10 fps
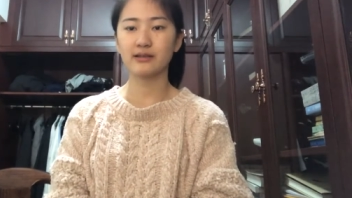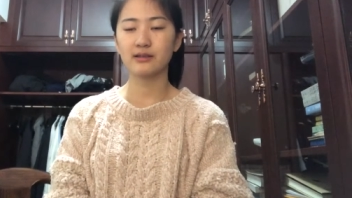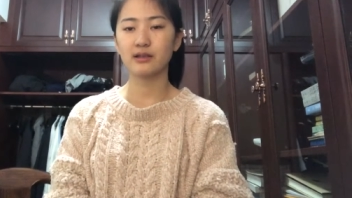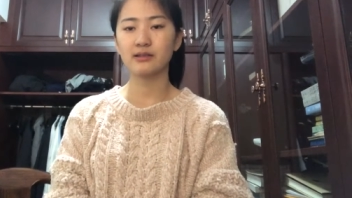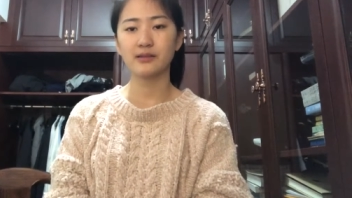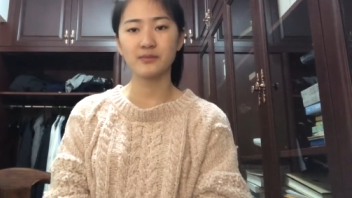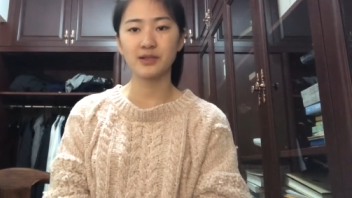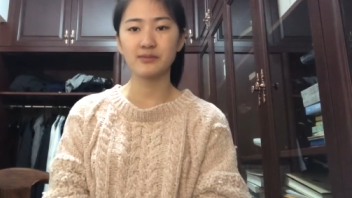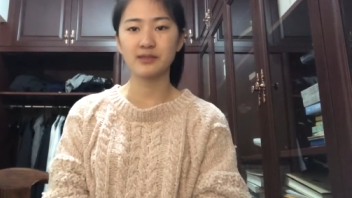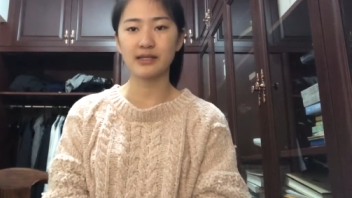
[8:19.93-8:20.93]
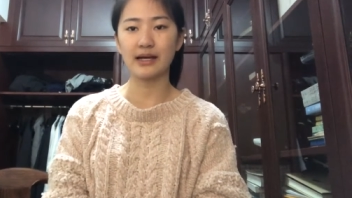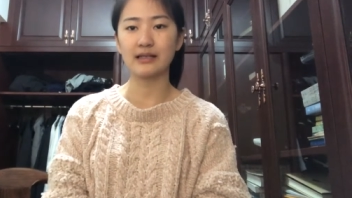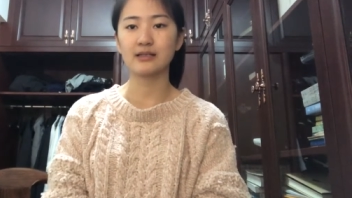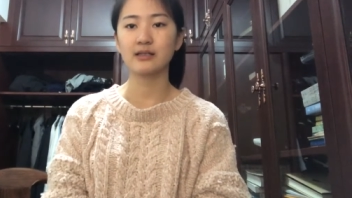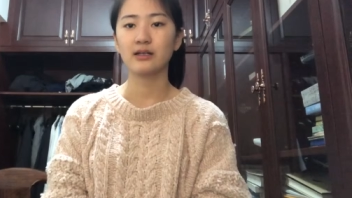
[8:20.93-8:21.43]
symptom
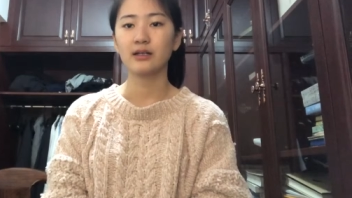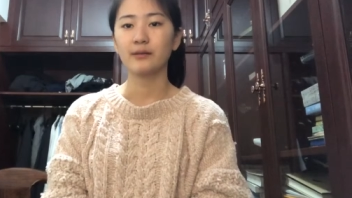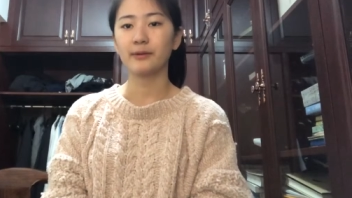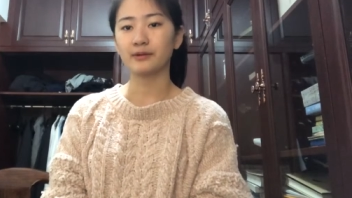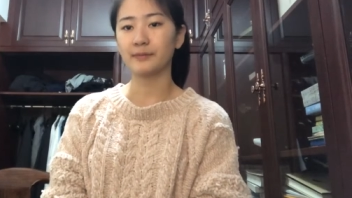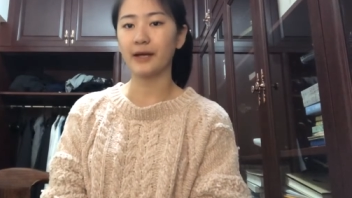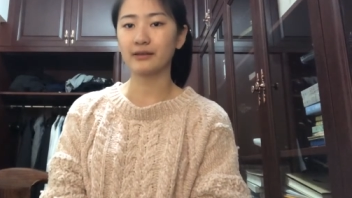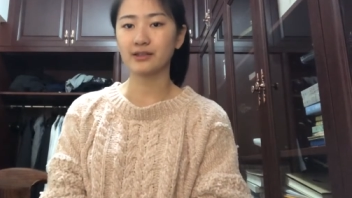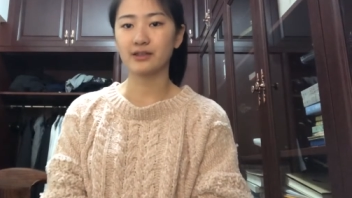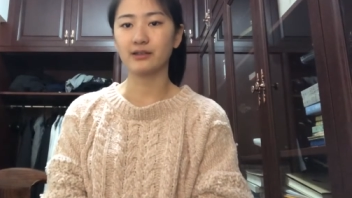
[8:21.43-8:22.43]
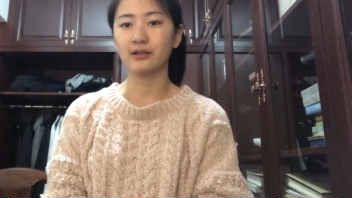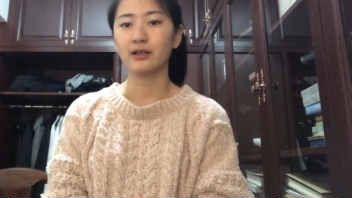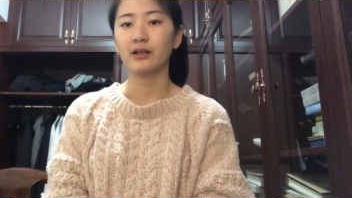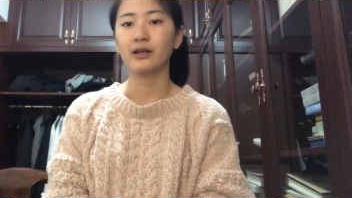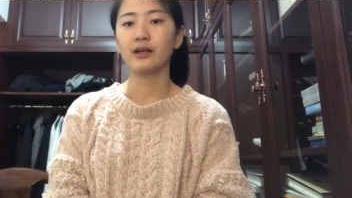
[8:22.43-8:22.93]
set, the pattern
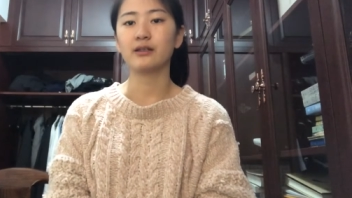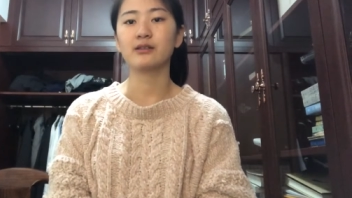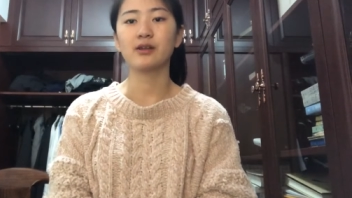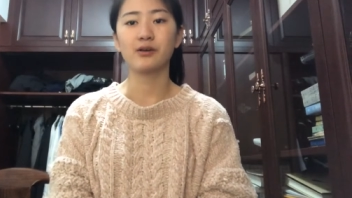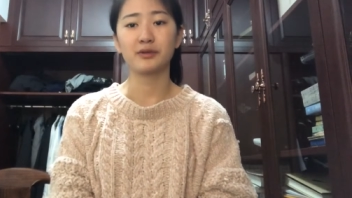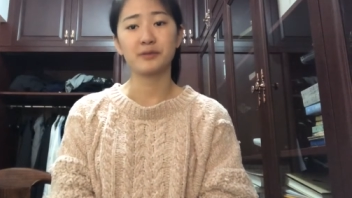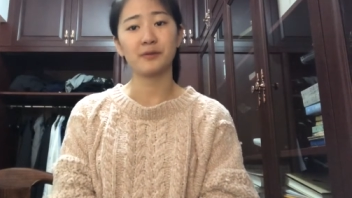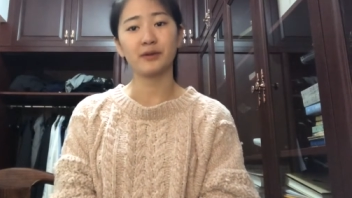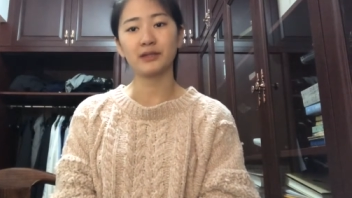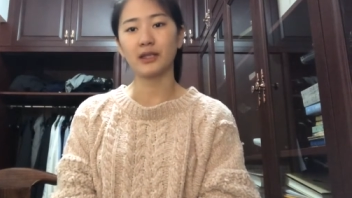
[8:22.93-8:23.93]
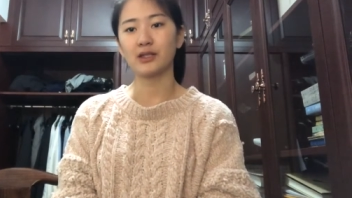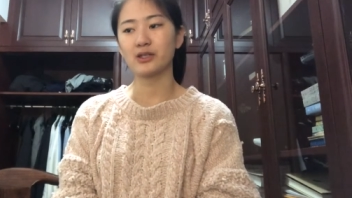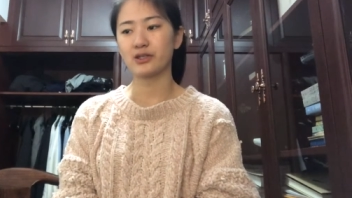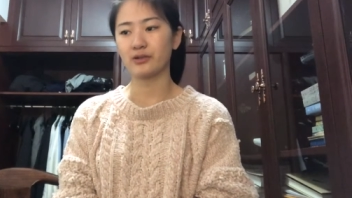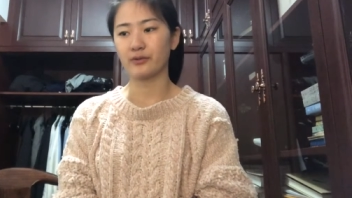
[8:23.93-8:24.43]
is corresponding
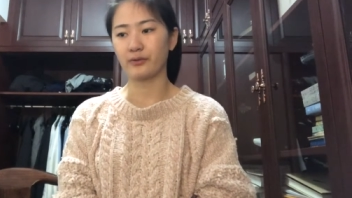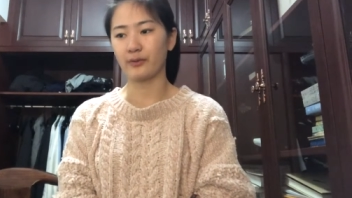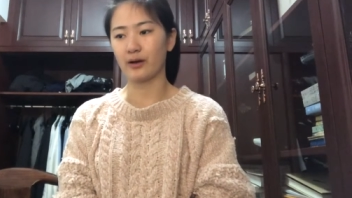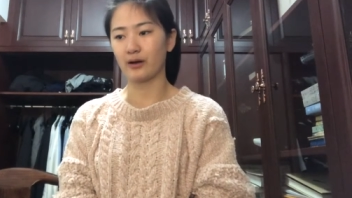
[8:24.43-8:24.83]
to